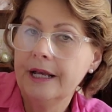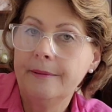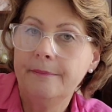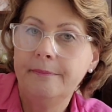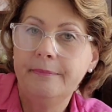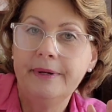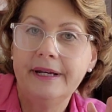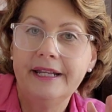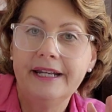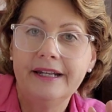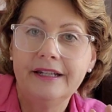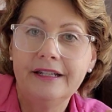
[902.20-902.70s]

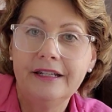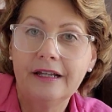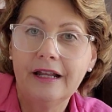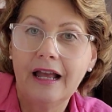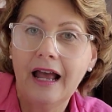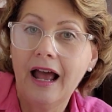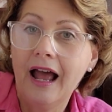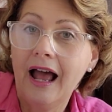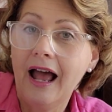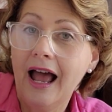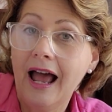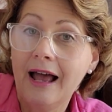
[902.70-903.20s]
But
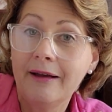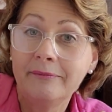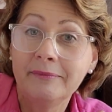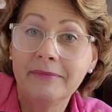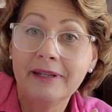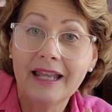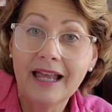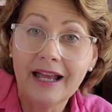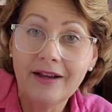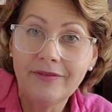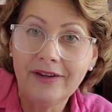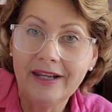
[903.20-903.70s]
I'm
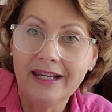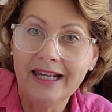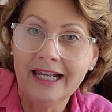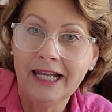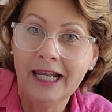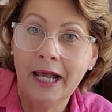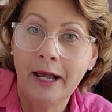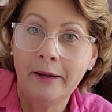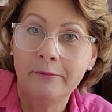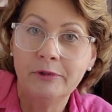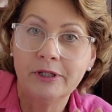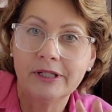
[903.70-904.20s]
loving it.
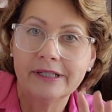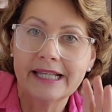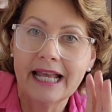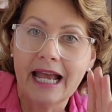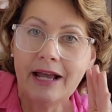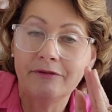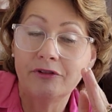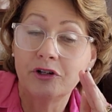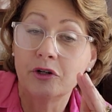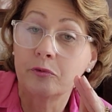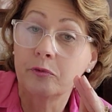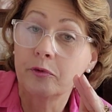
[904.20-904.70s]
I'm just
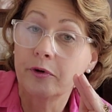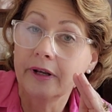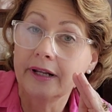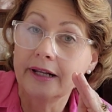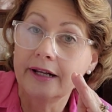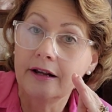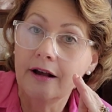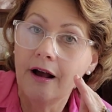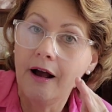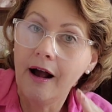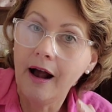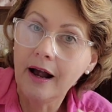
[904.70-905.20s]
having to really
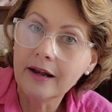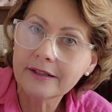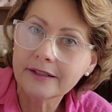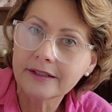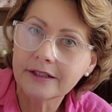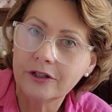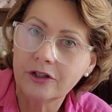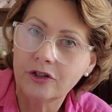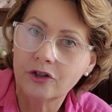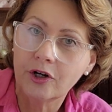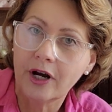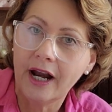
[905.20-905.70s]

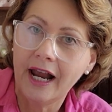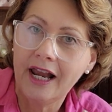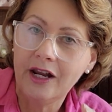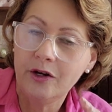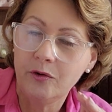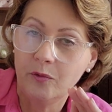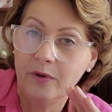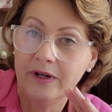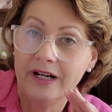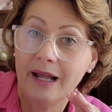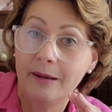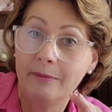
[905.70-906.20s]
concentrate
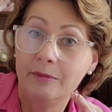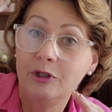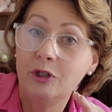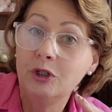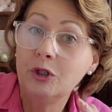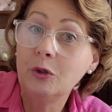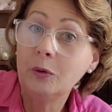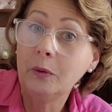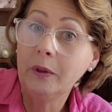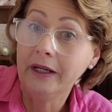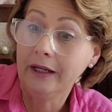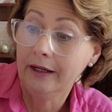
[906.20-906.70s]
when I'm
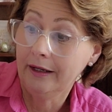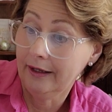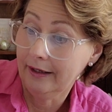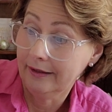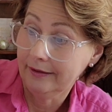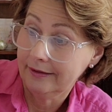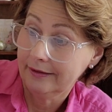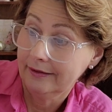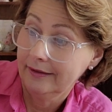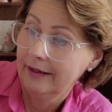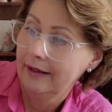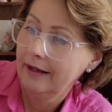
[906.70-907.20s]
doing it.
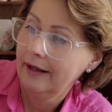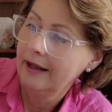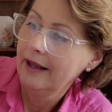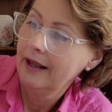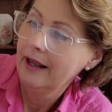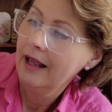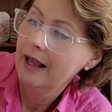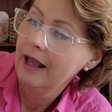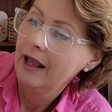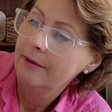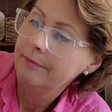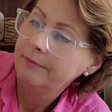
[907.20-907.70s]

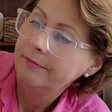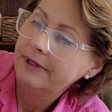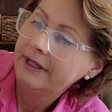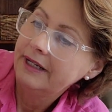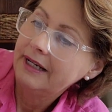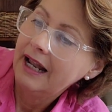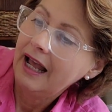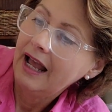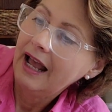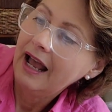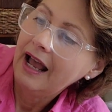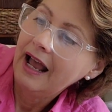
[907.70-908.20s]
But
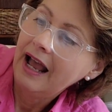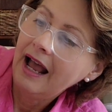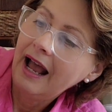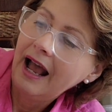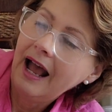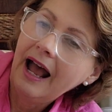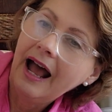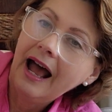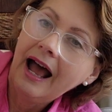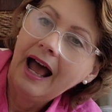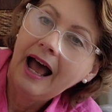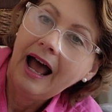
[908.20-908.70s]

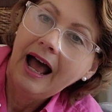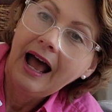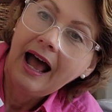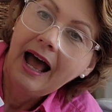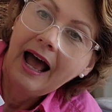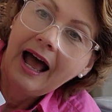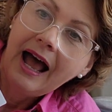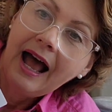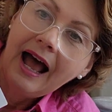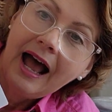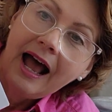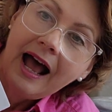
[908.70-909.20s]

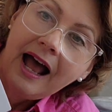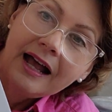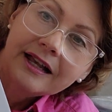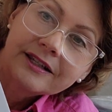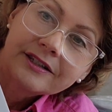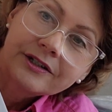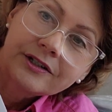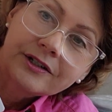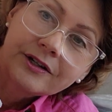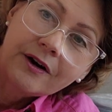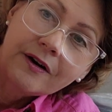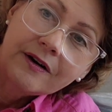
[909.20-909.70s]
I
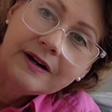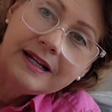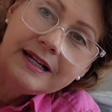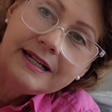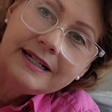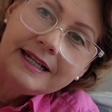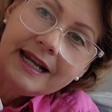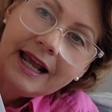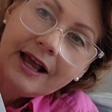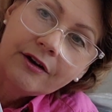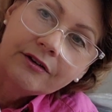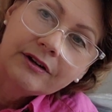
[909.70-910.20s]
started
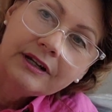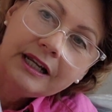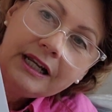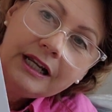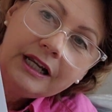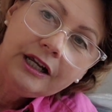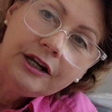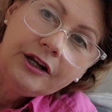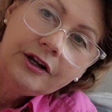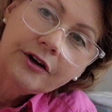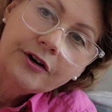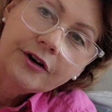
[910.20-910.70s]
down
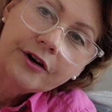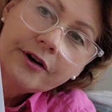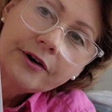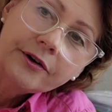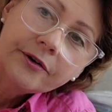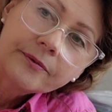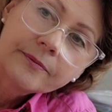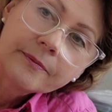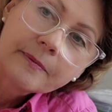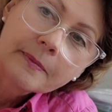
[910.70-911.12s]
here.